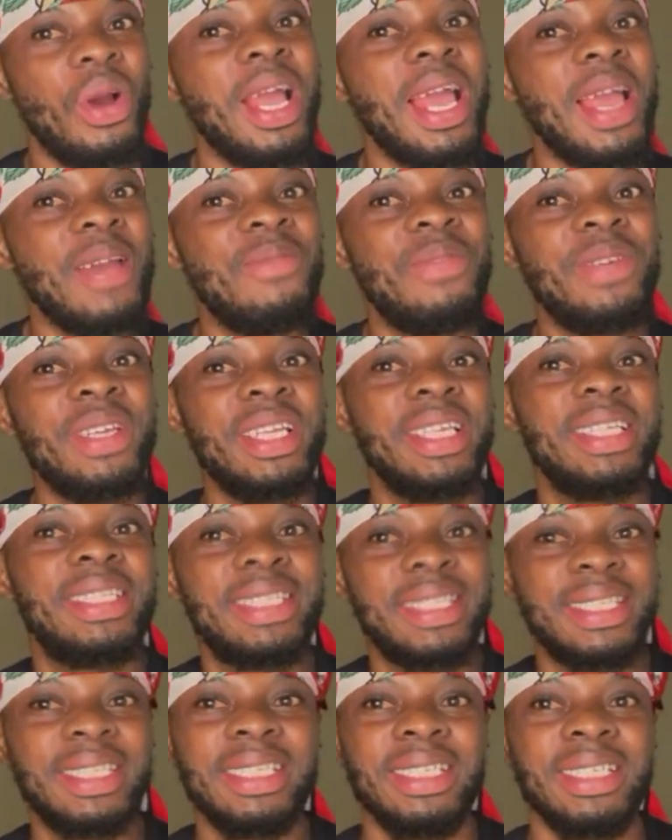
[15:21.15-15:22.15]

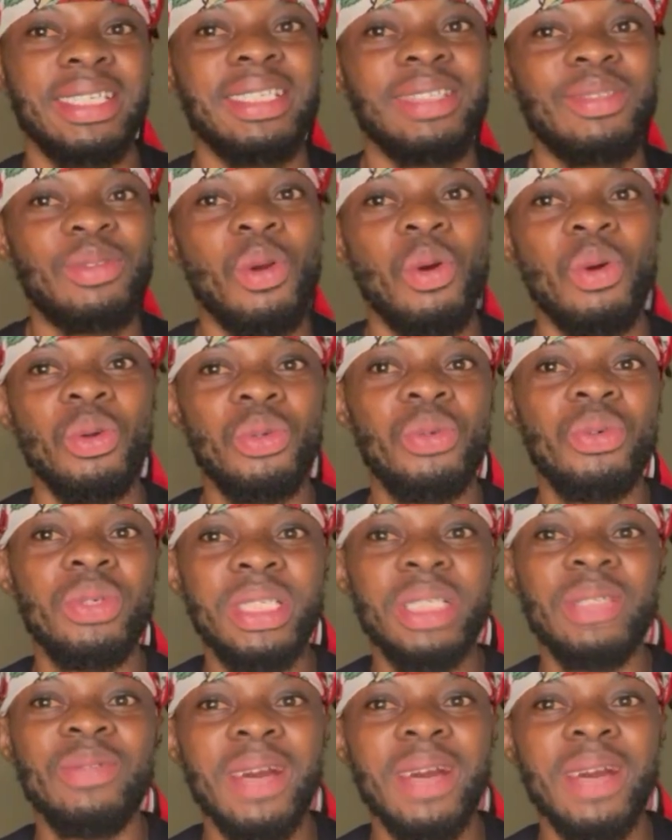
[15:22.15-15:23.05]
everything to do the